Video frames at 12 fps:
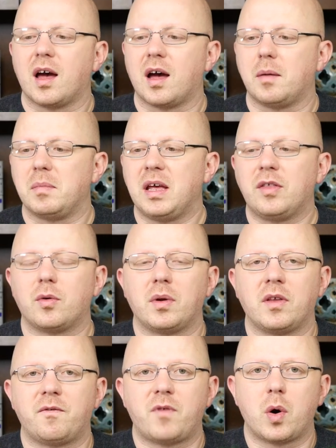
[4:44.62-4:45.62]
um, either
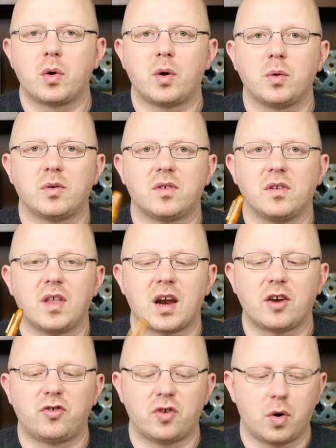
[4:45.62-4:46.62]
in the photos that
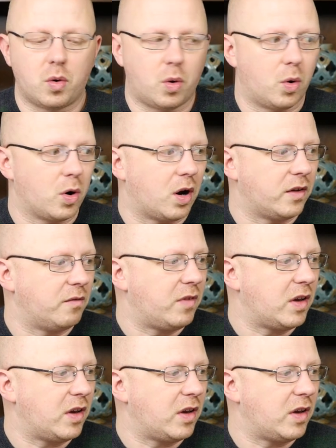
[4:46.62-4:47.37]
I show or on the